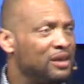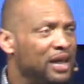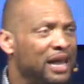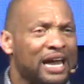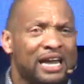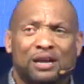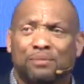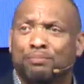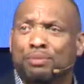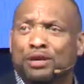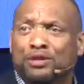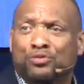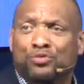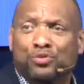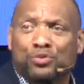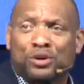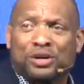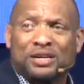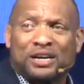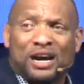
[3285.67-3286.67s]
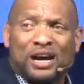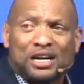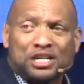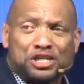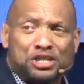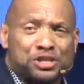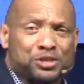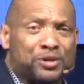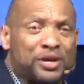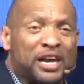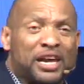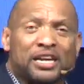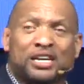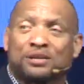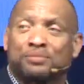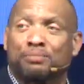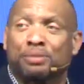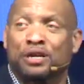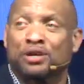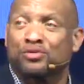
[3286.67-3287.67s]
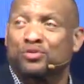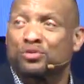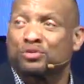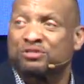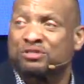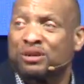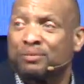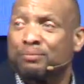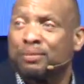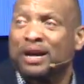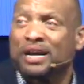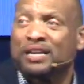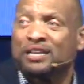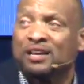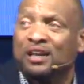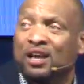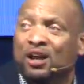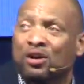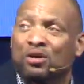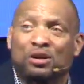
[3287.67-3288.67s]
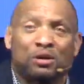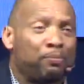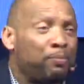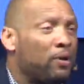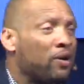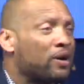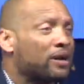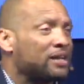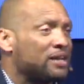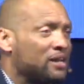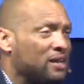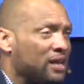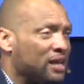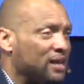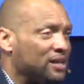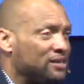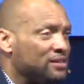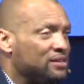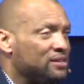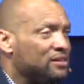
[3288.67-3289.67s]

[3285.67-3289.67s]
It could be through an usher. It could be through somebody on a parking lot.